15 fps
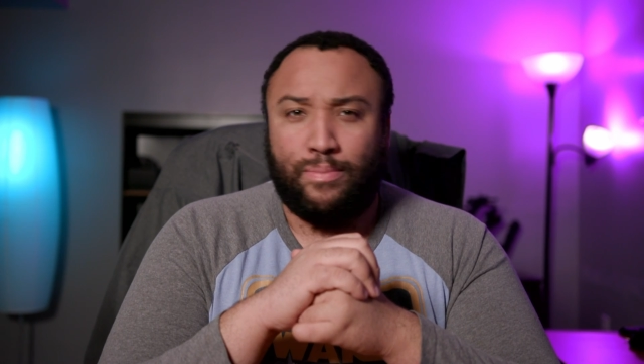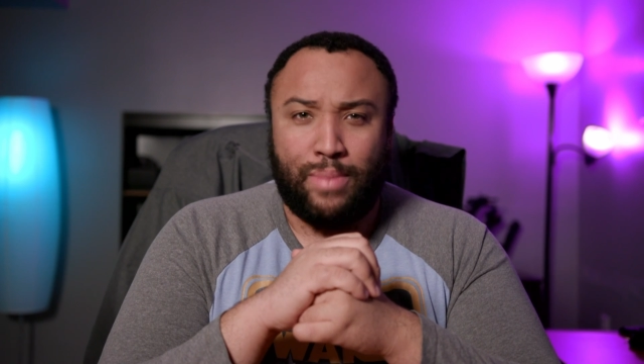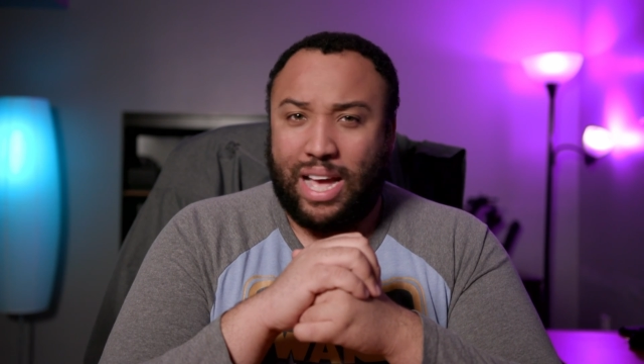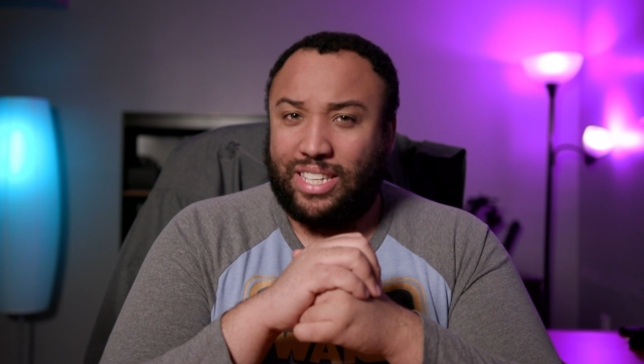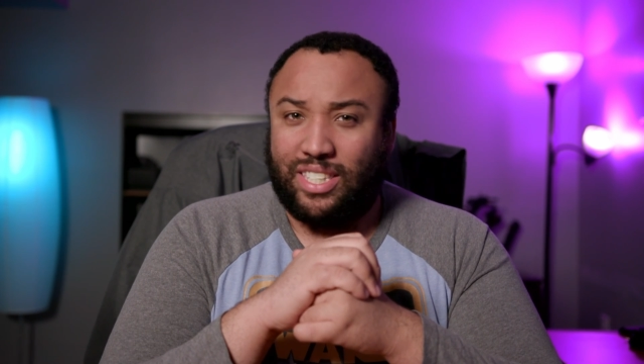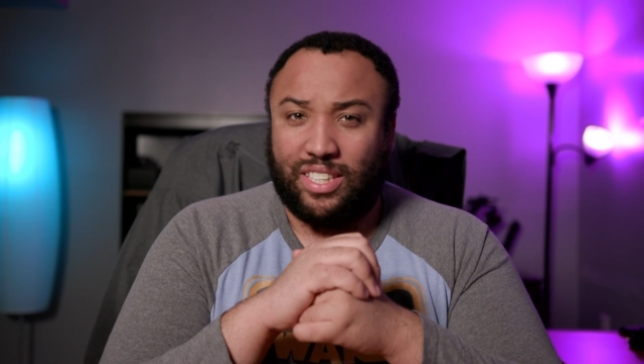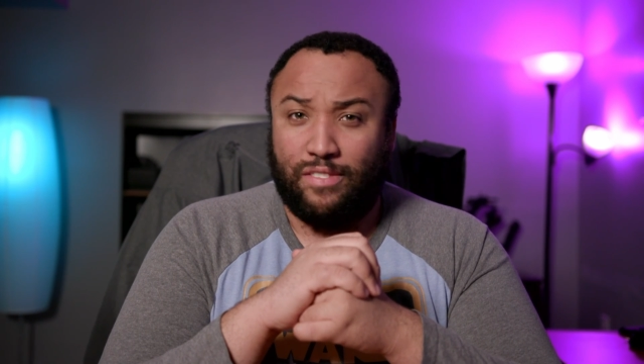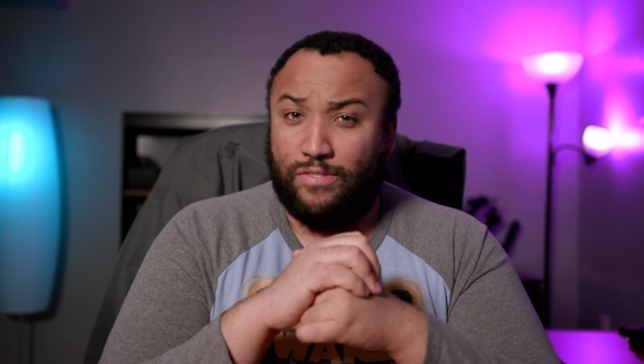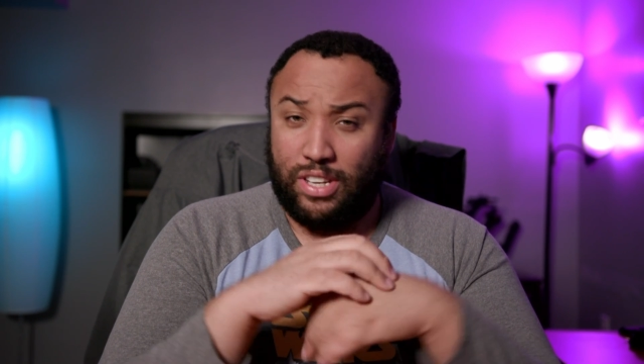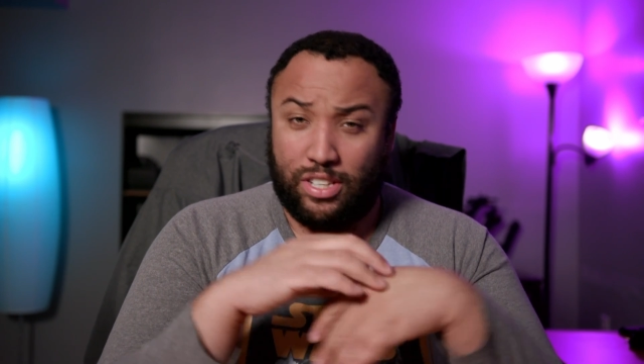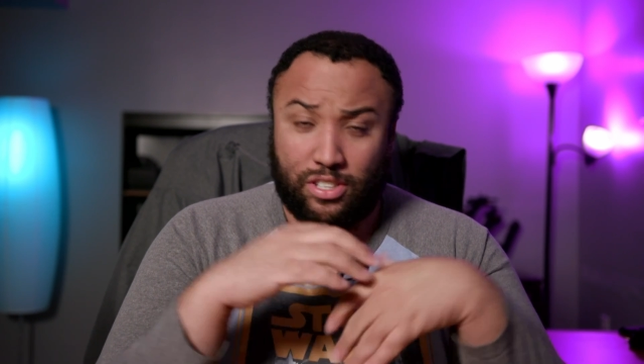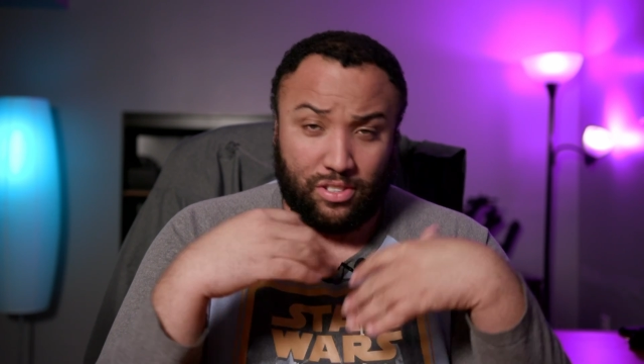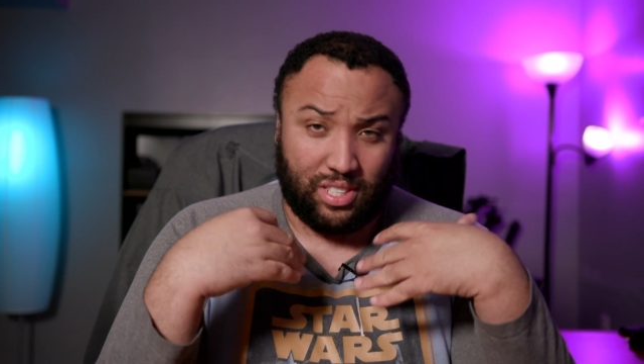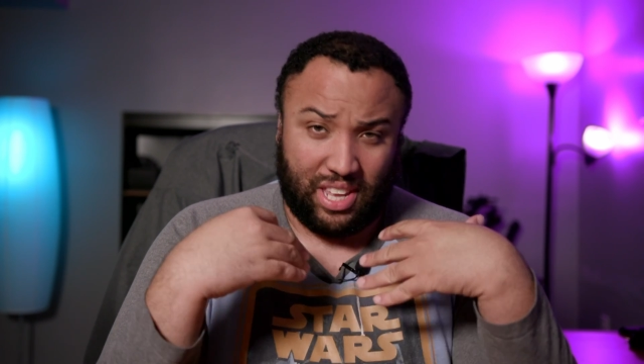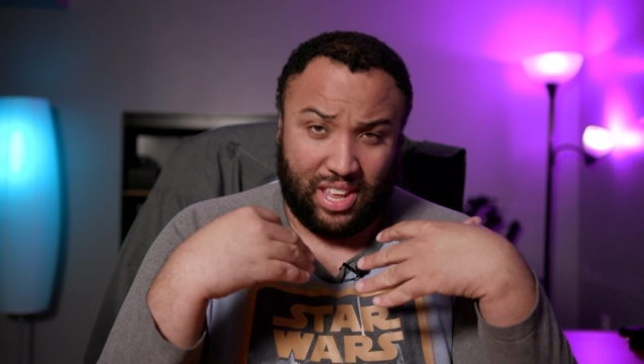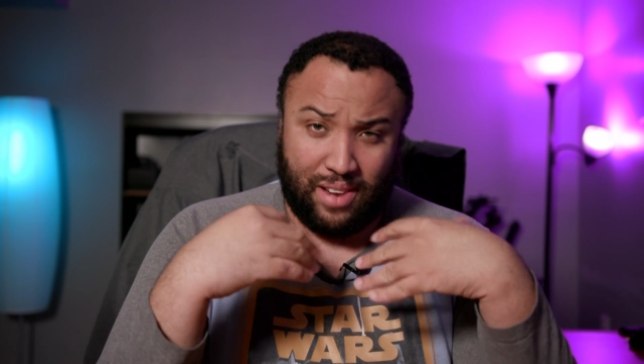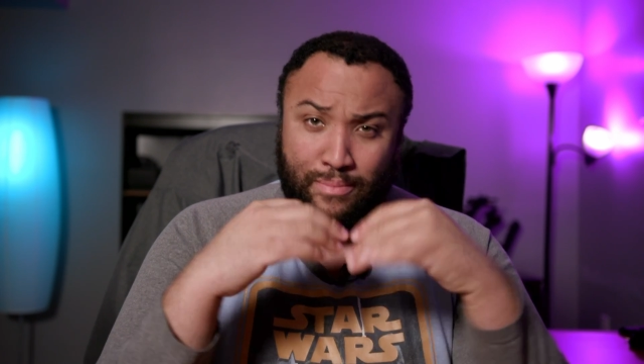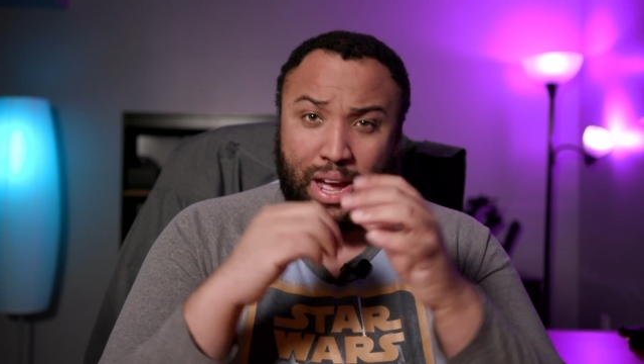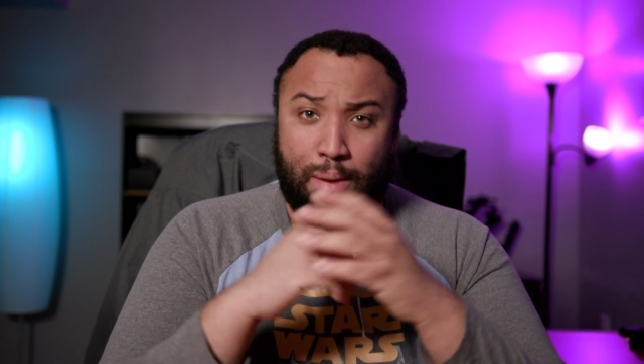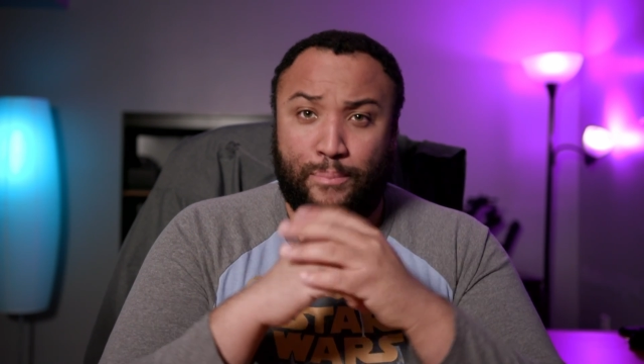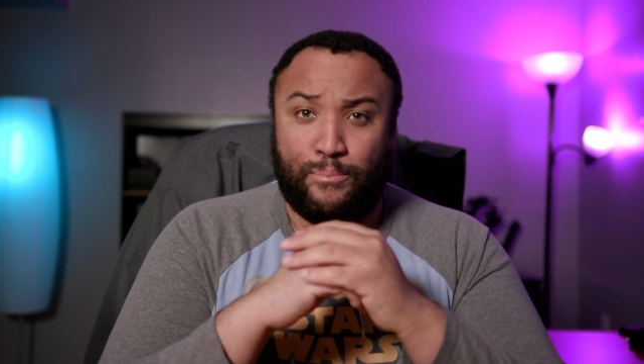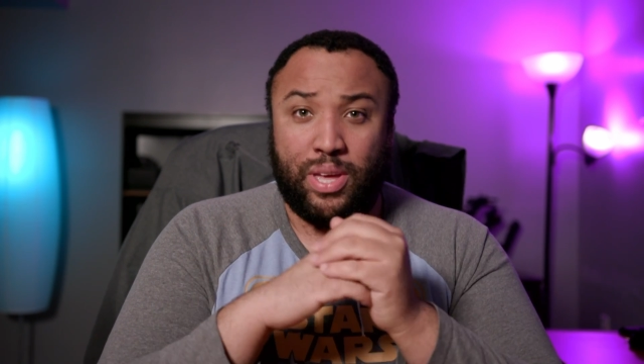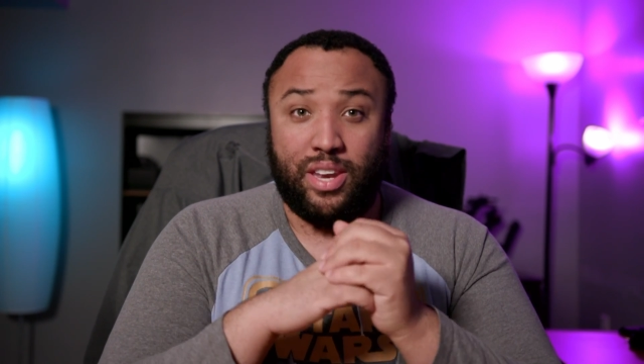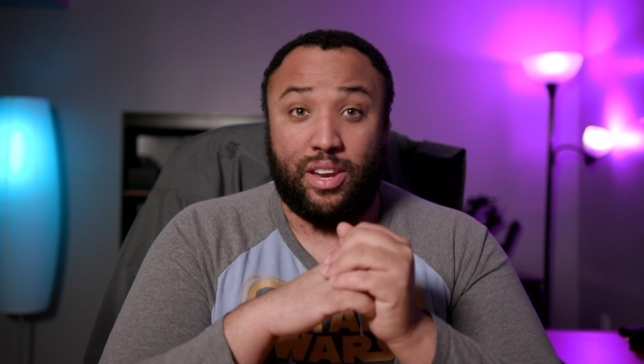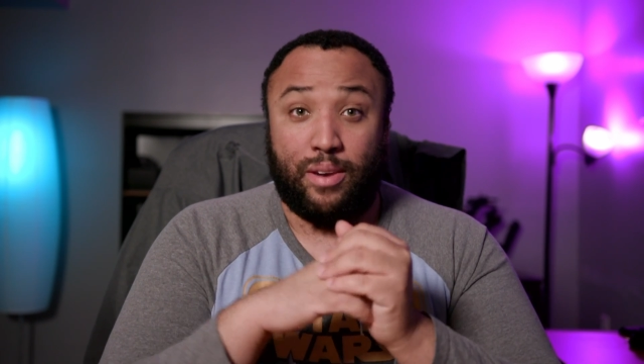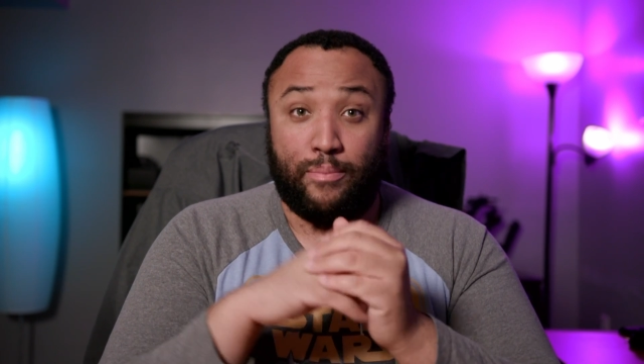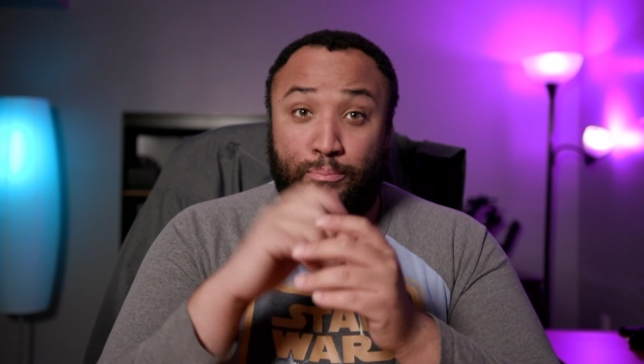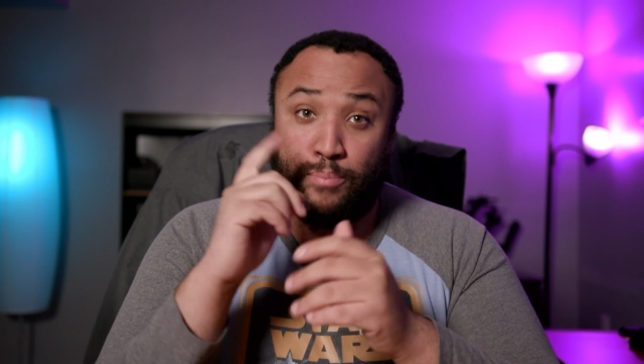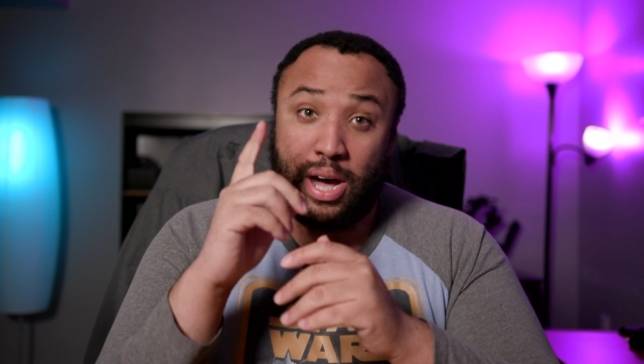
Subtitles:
masking features in my opinion,